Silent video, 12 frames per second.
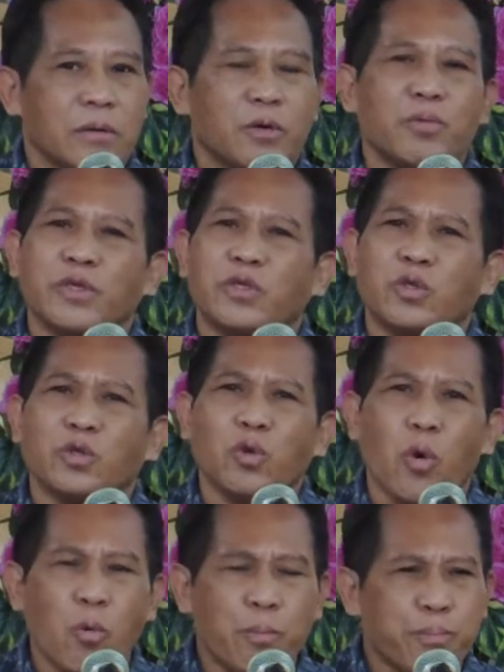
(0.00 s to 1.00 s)
It was
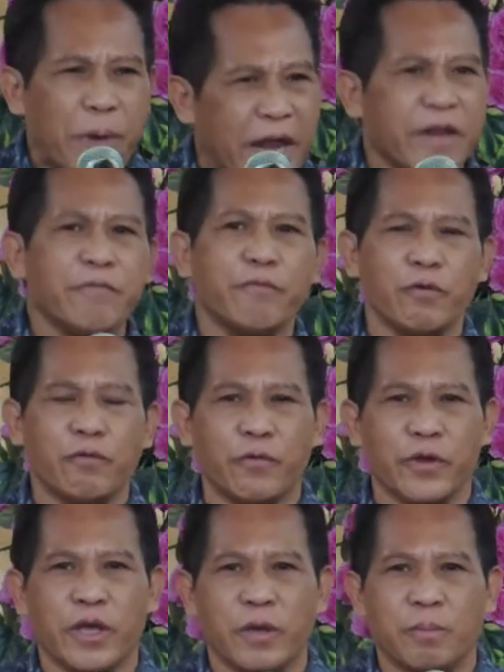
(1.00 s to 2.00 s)
so painful
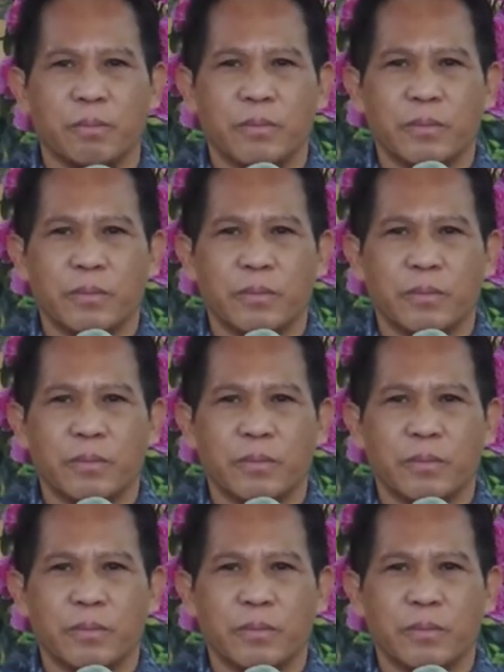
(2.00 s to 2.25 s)
for him,